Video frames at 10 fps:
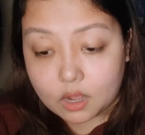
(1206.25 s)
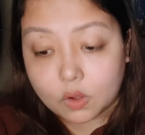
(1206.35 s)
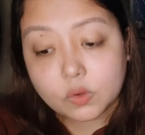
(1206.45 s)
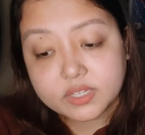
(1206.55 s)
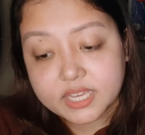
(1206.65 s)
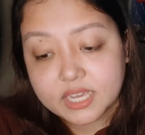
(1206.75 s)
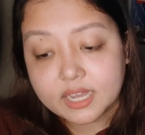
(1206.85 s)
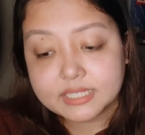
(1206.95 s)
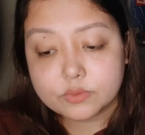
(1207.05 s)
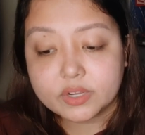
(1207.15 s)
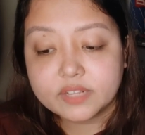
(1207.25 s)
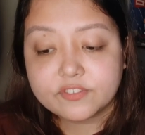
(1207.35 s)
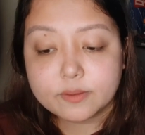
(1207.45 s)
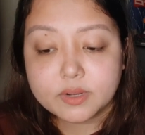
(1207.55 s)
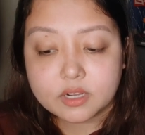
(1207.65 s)
Ogie has woken
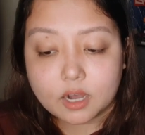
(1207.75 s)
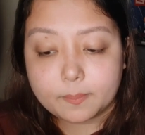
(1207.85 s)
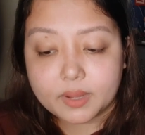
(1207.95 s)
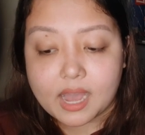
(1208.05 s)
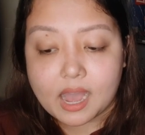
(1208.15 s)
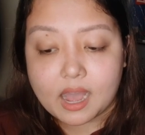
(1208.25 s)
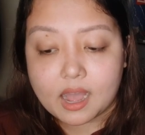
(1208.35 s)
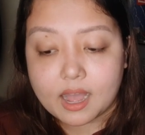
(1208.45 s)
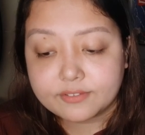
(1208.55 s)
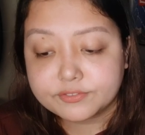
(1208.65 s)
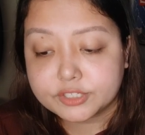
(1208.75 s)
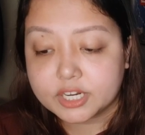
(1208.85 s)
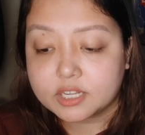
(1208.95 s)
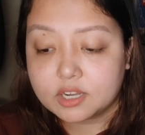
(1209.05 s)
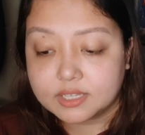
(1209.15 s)
from a coma
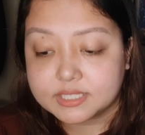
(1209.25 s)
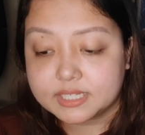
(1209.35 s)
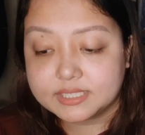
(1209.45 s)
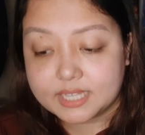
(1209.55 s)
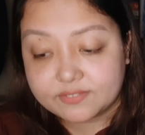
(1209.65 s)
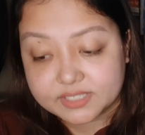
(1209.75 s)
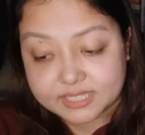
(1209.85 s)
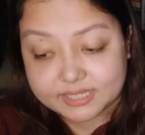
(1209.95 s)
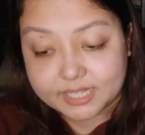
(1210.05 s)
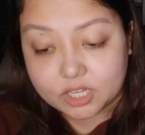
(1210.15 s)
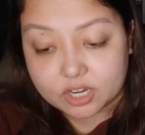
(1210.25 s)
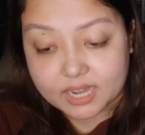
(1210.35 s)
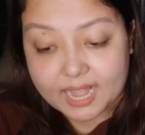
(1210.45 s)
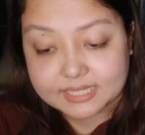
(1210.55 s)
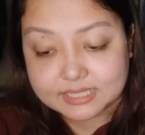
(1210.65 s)
after causing a devastating car
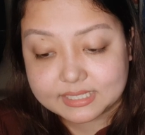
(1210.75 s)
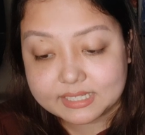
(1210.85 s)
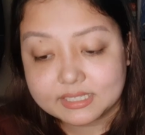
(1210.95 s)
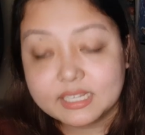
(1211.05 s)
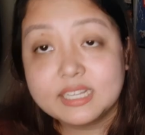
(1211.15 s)
accident